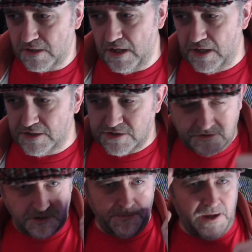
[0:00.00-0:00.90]
yes.
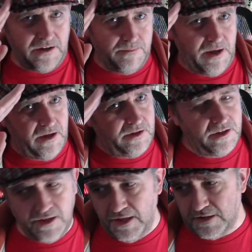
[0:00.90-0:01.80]
Goodbye, goodbye,
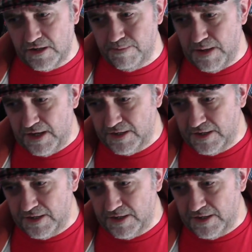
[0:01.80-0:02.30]
and goodbye